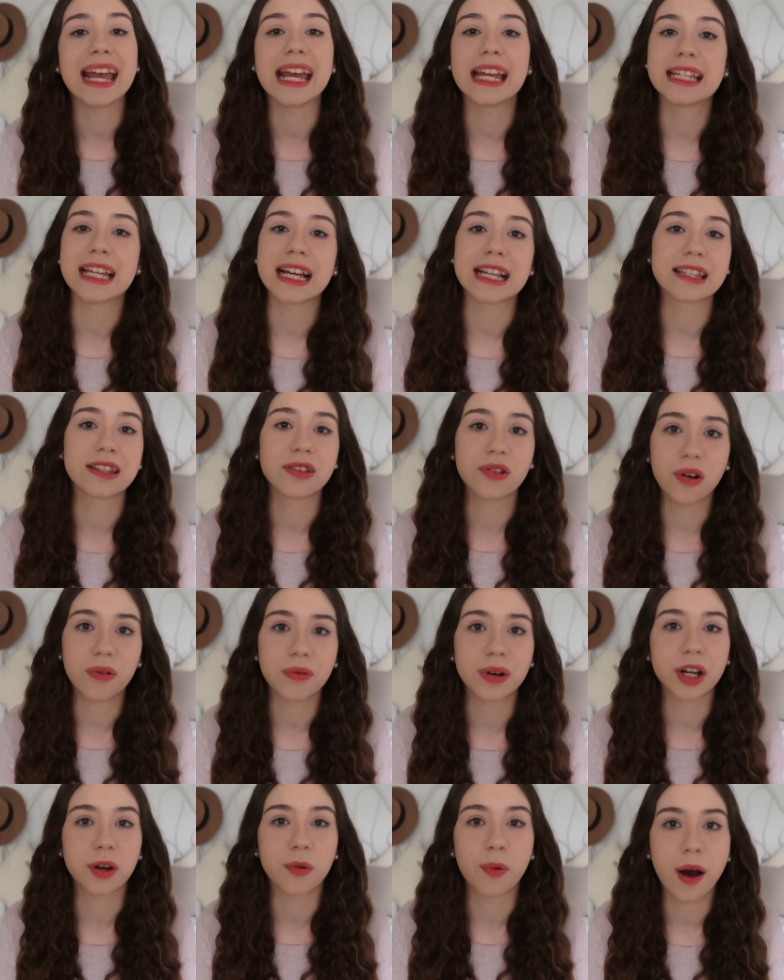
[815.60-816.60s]
It does
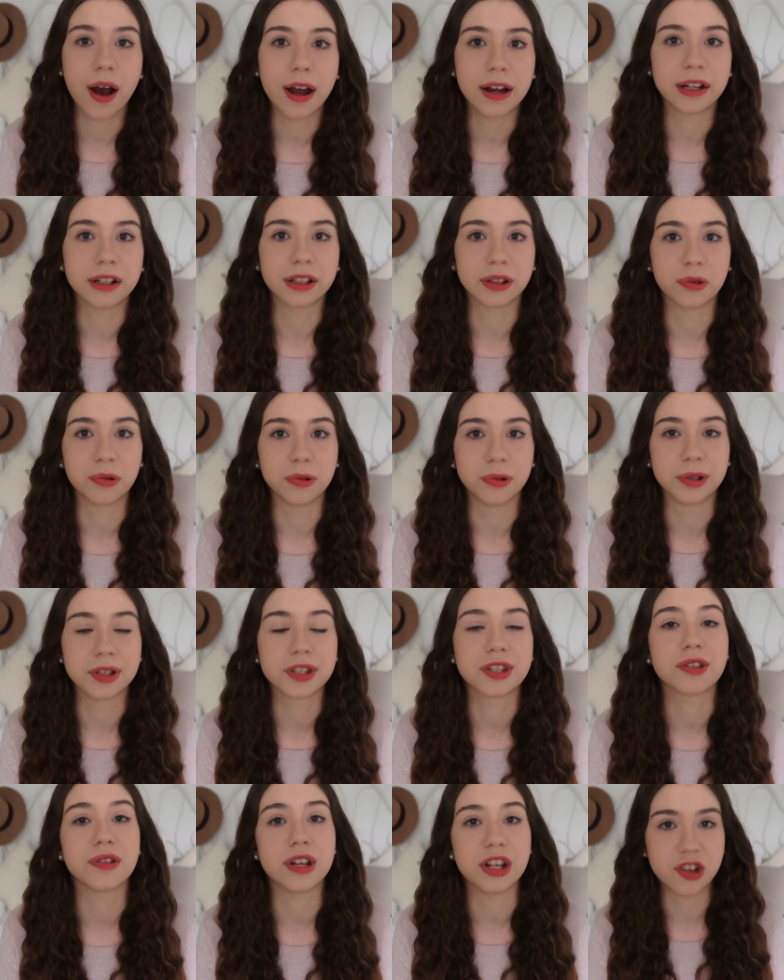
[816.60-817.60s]
not require the
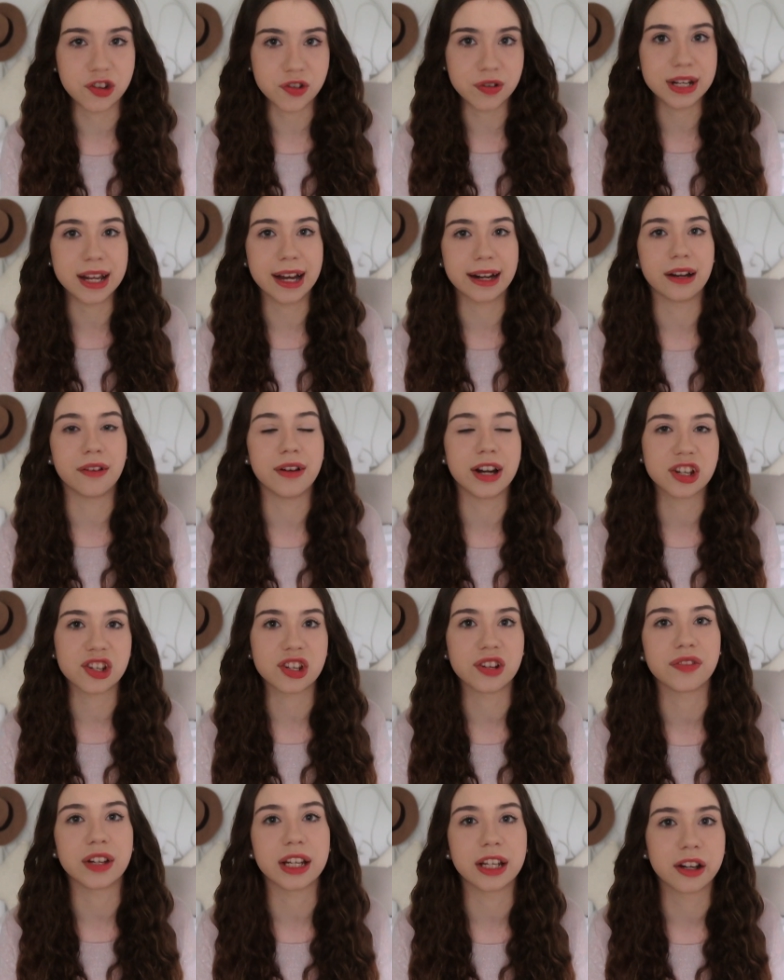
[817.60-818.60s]
courts to issue a
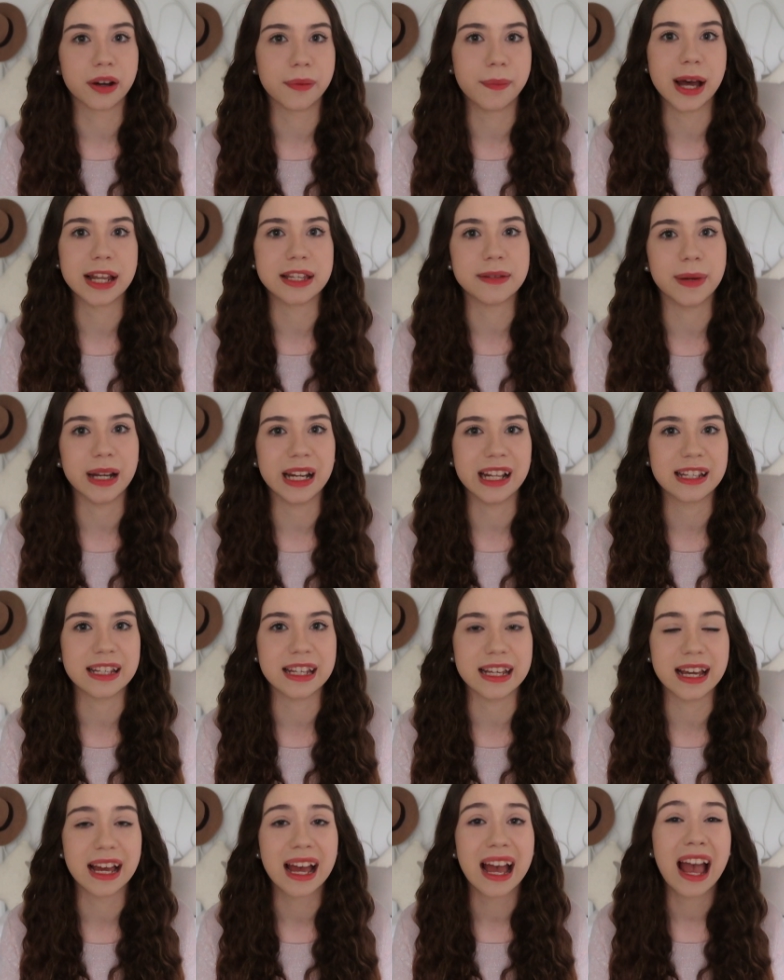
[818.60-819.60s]
declaration of
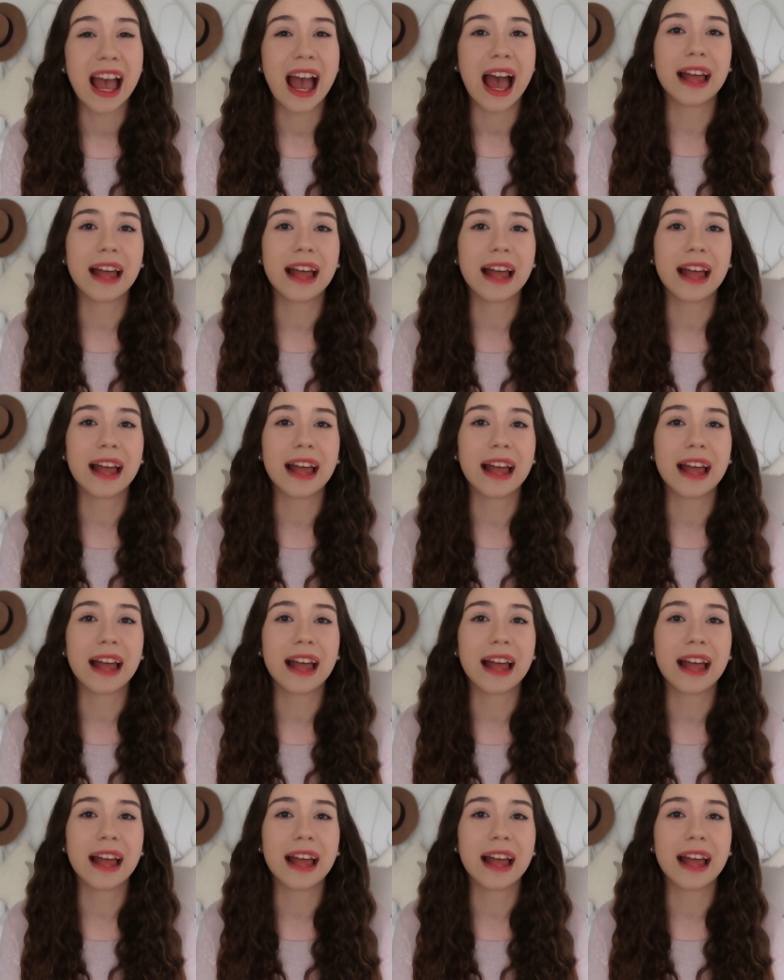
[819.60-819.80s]
incompatibility,